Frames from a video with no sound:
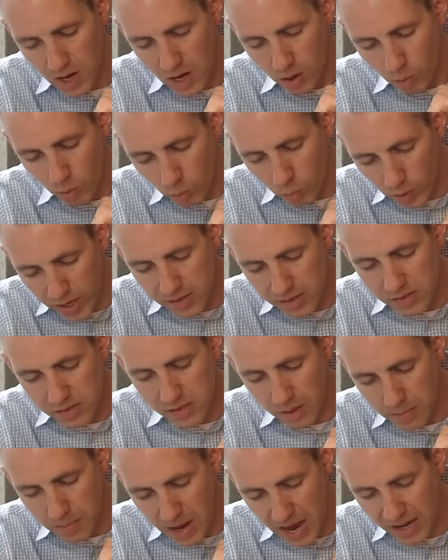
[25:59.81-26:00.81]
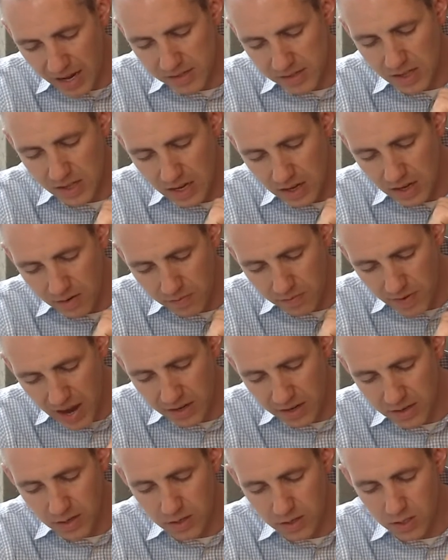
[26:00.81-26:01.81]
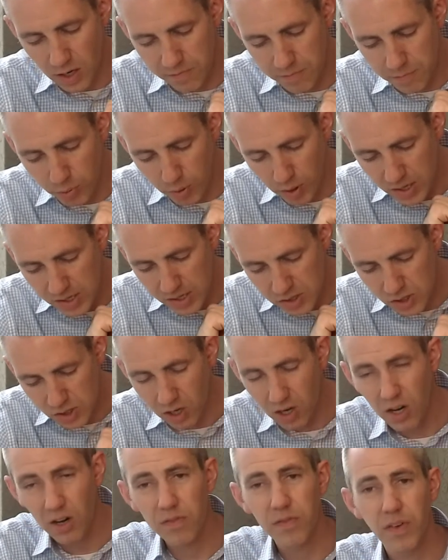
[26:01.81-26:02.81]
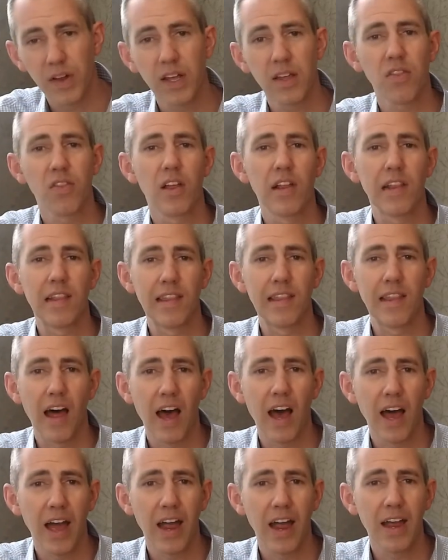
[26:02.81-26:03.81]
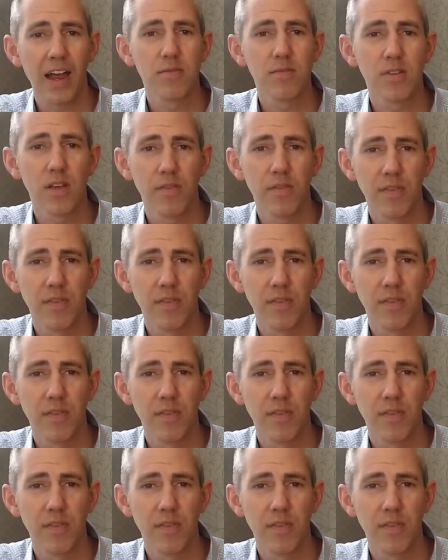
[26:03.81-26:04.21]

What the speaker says: Wisdom has the advantage of preserving the lives of